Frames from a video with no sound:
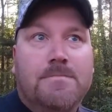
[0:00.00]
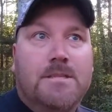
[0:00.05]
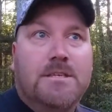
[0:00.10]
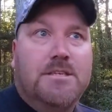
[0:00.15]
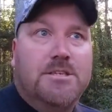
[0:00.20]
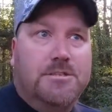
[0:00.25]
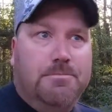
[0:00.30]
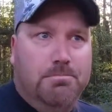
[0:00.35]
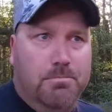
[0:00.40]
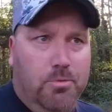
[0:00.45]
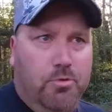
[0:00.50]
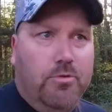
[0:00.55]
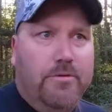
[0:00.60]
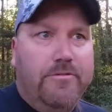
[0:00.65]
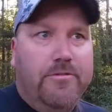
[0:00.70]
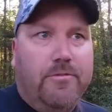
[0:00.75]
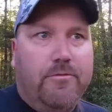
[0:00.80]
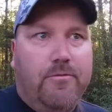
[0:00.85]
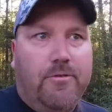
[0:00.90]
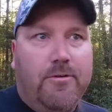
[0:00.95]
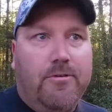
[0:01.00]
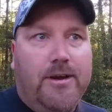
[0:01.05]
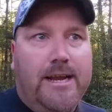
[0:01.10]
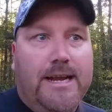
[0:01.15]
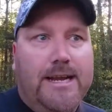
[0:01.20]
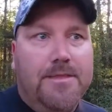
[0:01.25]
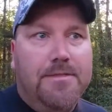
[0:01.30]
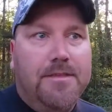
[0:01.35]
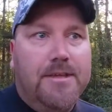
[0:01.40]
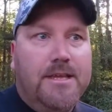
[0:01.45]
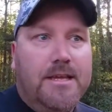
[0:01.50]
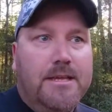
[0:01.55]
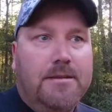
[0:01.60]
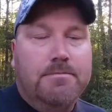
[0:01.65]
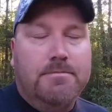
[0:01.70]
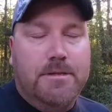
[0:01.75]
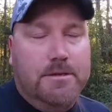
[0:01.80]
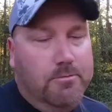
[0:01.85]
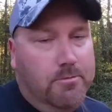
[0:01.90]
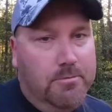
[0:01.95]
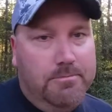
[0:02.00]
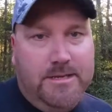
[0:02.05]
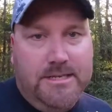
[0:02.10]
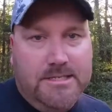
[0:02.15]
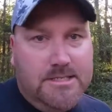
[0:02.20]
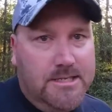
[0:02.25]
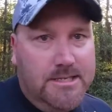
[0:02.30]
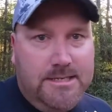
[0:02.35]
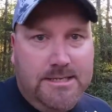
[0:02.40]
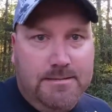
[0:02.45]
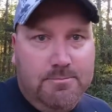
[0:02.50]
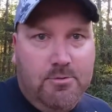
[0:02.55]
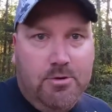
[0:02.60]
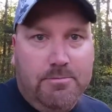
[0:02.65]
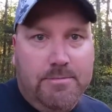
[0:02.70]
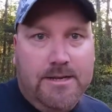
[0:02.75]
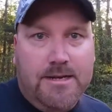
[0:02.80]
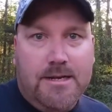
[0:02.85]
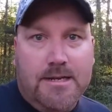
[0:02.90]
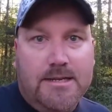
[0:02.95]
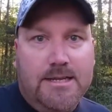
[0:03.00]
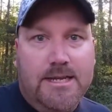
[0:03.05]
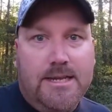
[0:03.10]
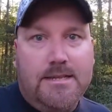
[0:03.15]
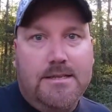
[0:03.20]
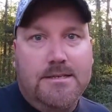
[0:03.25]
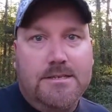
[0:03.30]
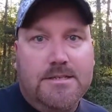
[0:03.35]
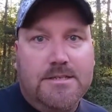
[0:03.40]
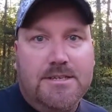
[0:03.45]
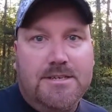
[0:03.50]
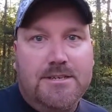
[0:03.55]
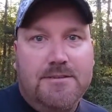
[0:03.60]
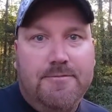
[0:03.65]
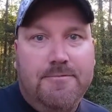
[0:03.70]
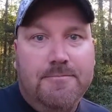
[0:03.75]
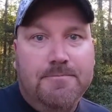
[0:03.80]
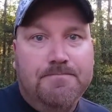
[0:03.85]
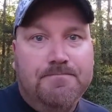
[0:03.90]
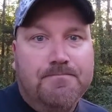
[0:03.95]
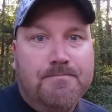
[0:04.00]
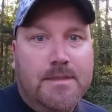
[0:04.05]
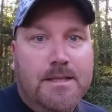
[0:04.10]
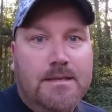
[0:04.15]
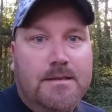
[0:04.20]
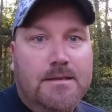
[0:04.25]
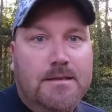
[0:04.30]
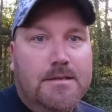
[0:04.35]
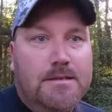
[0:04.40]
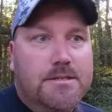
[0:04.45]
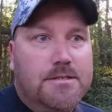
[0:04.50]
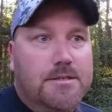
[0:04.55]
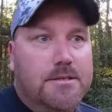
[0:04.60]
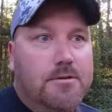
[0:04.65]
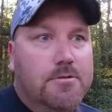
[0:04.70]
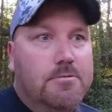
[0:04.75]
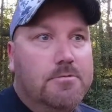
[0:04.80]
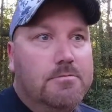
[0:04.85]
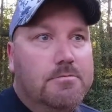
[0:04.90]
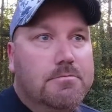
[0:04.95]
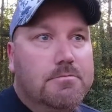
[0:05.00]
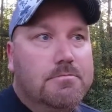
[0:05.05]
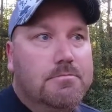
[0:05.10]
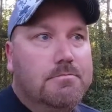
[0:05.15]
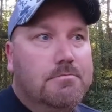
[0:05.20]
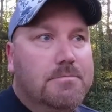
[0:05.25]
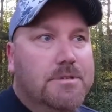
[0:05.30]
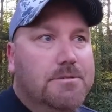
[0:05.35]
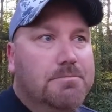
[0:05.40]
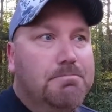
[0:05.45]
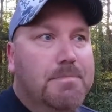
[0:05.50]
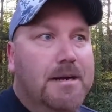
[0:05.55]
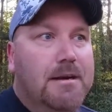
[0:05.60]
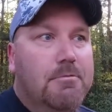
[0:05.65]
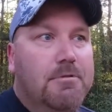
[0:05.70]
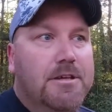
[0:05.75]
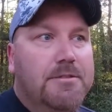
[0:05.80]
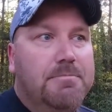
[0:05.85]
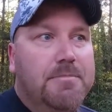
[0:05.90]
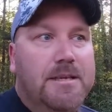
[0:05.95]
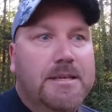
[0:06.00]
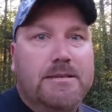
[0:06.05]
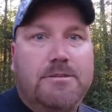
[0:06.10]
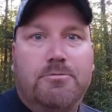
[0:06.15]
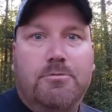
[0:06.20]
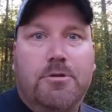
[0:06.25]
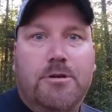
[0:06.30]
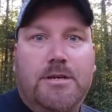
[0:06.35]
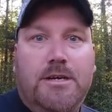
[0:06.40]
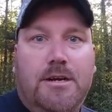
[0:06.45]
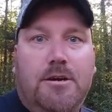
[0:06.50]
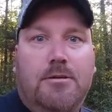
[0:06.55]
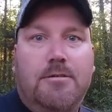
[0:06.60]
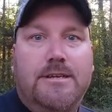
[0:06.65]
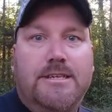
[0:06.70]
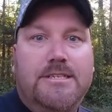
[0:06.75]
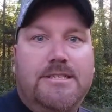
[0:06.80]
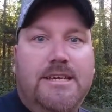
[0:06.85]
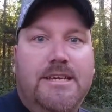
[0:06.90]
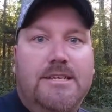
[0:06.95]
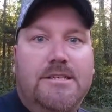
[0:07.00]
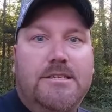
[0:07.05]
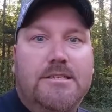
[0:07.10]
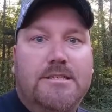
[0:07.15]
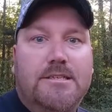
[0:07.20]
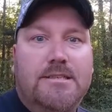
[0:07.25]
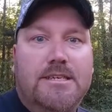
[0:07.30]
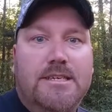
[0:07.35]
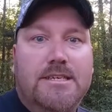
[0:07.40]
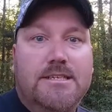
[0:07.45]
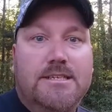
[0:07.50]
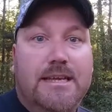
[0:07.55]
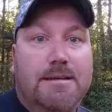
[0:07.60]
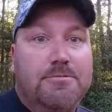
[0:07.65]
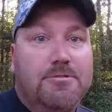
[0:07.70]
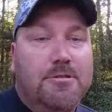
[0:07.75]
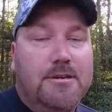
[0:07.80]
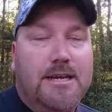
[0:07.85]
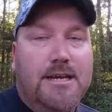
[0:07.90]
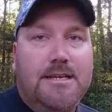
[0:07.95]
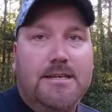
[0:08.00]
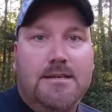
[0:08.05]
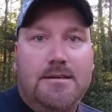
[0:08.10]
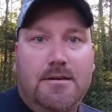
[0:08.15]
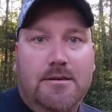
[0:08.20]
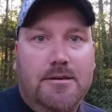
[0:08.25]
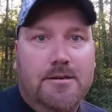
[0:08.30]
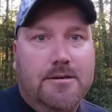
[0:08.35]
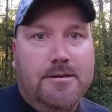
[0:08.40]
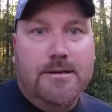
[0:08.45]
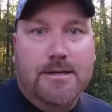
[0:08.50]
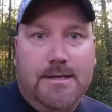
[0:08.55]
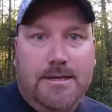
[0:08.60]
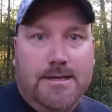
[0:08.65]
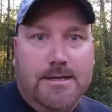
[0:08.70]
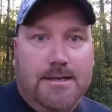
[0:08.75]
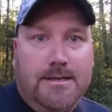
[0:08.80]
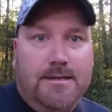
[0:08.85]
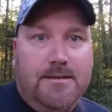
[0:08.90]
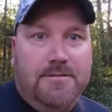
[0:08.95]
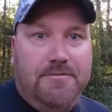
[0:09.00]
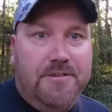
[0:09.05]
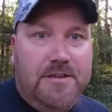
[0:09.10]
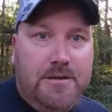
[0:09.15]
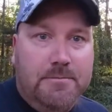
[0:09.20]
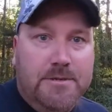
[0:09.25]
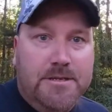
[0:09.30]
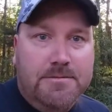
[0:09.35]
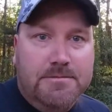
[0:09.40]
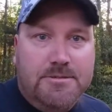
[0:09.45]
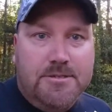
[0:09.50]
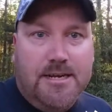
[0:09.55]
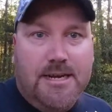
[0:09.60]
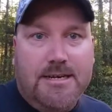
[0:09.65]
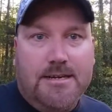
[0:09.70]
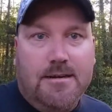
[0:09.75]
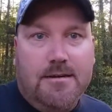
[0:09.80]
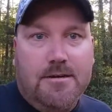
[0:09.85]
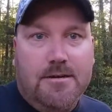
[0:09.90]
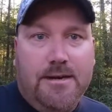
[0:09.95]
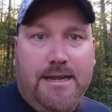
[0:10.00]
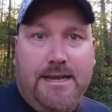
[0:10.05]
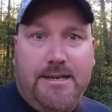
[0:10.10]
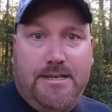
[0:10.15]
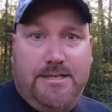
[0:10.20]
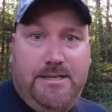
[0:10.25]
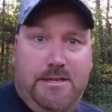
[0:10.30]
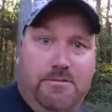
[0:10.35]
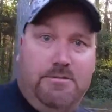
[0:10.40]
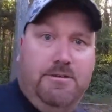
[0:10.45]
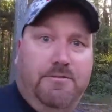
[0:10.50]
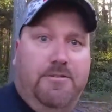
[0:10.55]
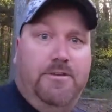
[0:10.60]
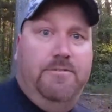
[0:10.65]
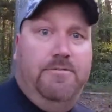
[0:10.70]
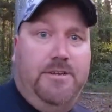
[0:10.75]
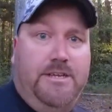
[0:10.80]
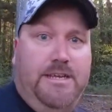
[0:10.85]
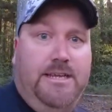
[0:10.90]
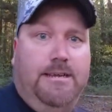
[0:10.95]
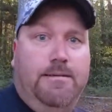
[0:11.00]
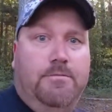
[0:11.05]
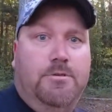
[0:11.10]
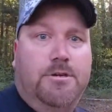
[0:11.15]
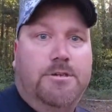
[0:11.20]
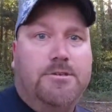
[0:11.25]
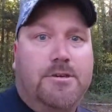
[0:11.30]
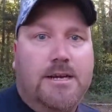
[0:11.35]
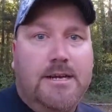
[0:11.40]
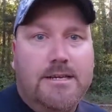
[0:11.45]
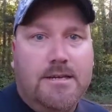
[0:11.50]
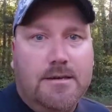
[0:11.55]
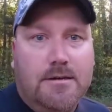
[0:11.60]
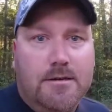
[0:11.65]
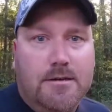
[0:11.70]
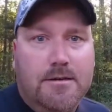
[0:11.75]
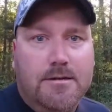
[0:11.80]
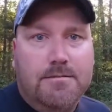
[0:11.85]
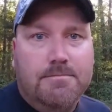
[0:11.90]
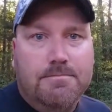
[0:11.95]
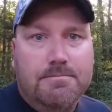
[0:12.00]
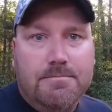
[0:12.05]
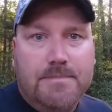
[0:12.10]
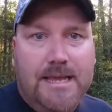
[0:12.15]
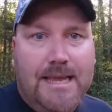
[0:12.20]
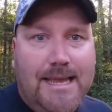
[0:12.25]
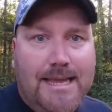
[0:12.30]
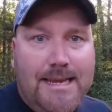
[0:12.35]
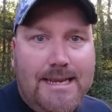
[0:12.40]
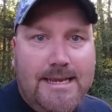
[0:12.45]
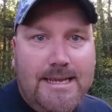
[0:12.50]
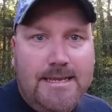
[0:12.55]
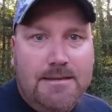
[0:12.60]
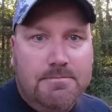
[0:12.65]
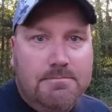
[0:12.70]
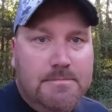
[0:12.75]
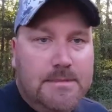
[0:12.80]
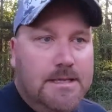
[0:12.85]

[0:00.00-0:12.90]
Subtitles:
It's more of a variety thing. You won't be seeing any more metal detecting stuff. So just bear with me as we're in the early stages of this. I'm trying to learn filming, trying to learn how to talk in front of a camera, trying to learn editing,